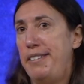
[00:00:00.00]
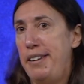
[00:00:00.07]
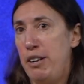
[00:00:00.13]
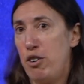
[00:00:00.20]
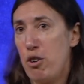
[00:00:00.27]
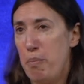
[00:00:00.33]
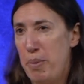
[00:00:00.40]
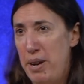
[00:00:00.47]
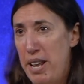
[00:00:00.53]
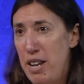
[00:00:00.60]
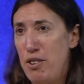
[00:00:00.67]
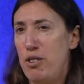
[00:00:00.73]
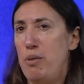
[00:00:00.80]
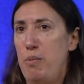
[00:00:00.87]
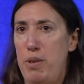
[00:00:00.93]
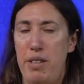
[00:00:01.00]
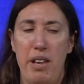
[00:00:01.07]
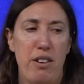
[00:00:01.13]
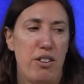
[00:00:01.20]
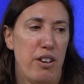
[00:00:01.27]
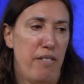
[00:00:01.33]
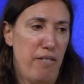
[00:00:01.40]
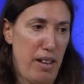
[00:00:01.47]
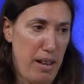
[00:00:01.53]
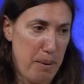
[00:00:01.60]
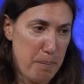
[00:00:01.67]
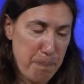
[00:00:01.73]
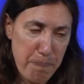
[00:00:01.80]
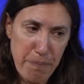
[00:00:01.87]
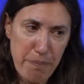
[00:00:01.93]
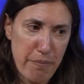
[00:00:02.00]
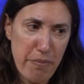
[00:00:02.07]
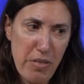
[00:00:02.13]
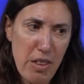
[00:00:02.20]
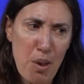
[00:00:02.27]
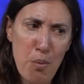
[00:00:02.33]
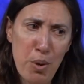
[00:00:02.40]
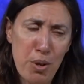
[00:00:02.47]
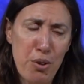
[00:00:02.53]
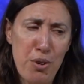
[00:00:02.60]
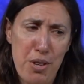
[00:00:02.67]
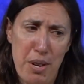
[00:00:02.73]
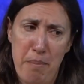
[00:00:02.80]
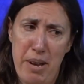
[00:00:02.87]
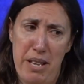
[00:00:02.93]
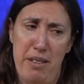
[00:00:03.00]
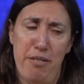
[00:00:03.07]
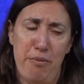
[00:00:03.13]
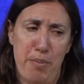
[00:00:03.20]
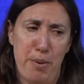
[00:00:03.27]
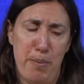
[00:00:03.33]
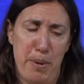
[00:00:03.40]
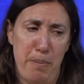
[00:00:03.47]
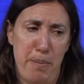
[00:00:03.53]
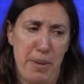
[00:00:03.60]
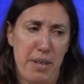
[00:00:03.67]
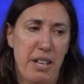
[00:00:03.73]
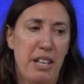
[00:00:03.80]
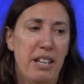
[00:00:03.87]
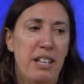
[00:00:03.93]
and in combination with HIV, were causing massive problems.